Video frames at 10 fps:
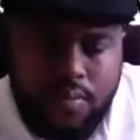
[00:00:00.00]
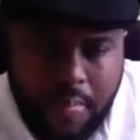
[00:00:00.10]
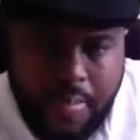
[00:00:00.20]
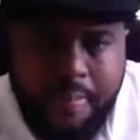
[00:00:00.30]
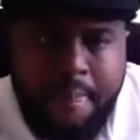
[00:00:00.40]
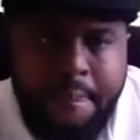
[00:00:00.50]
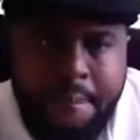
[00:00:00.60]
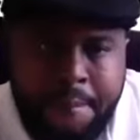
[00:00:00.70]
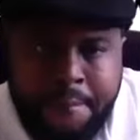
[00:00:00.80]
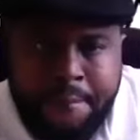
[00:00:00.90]
all three
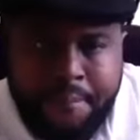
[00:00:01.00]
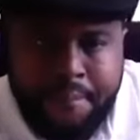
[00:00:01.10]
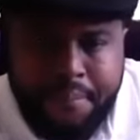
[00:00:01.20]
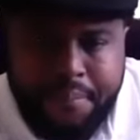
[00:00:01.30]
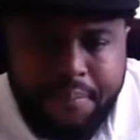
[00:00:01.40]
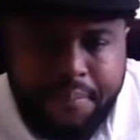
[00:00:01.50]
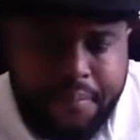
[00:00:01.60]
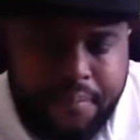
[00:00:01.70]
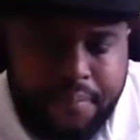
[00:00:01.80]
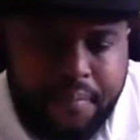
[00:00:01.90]
parties shares this
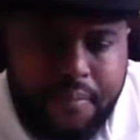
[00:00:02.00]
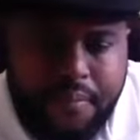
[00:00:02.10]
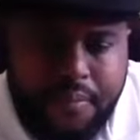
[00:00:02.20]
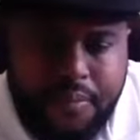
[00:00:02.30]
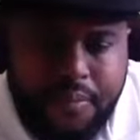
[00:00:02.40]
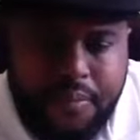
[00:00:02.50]
tax,